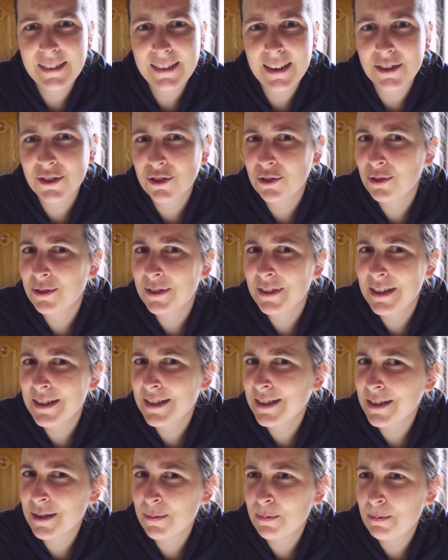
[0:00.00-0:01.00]
yeah, so
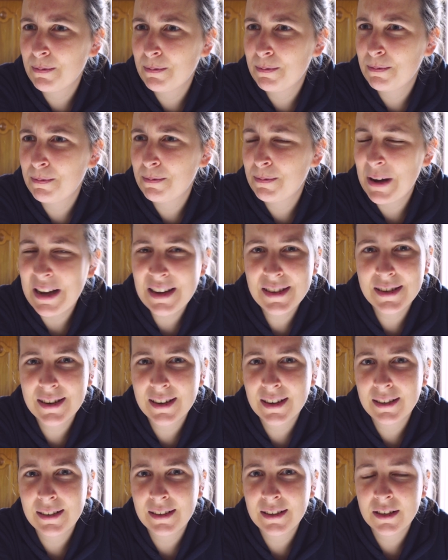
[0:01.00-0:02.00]
this is
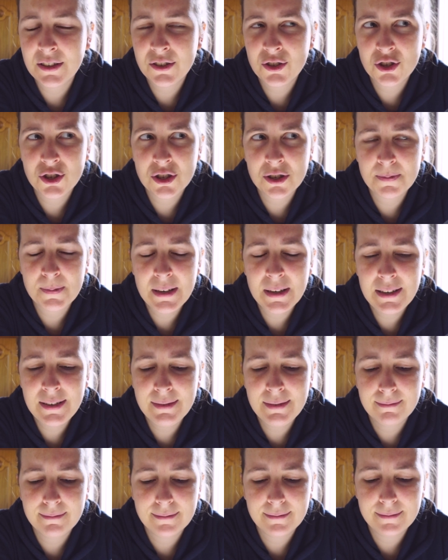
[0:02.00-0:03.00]
basically just
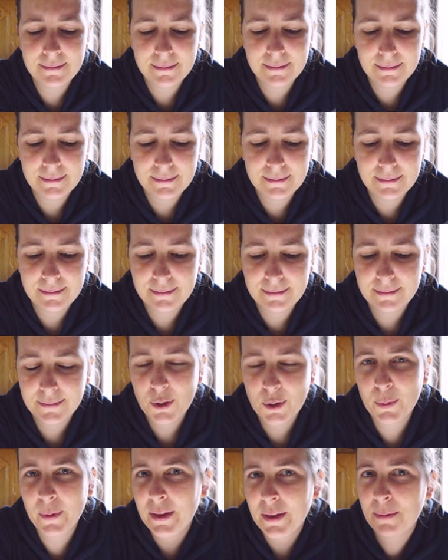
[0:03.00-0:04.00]
me
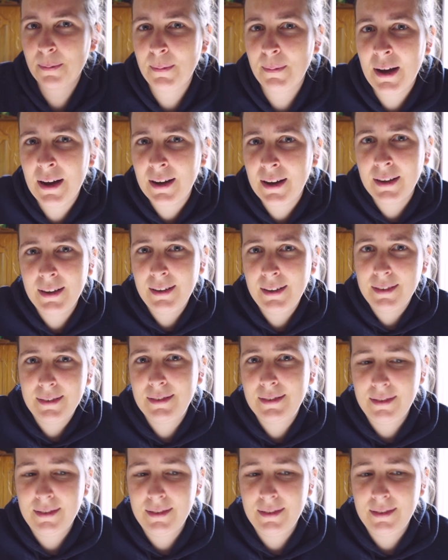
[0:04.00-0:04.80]
with my